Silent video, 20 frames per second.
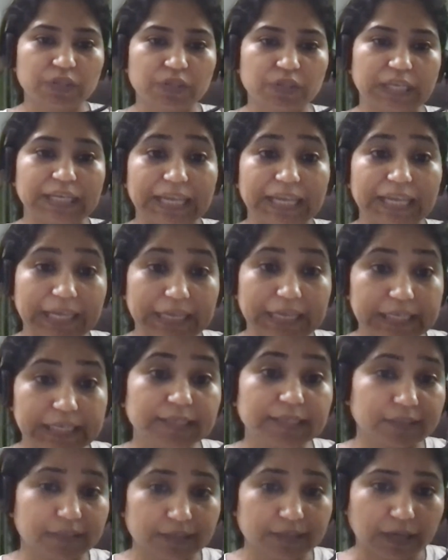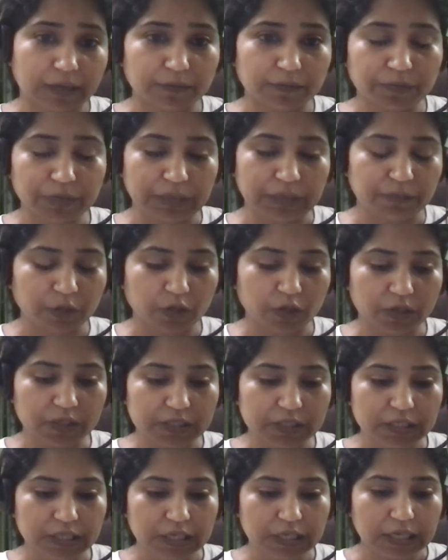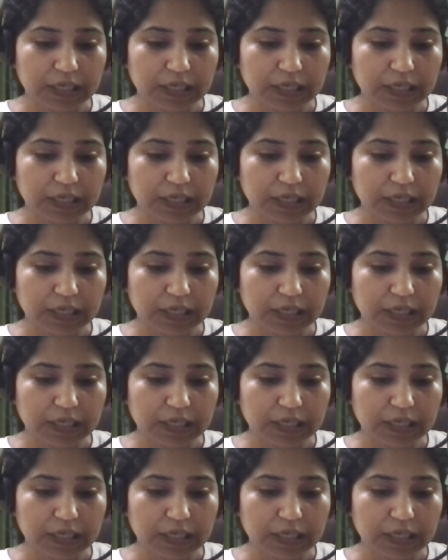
than any other company because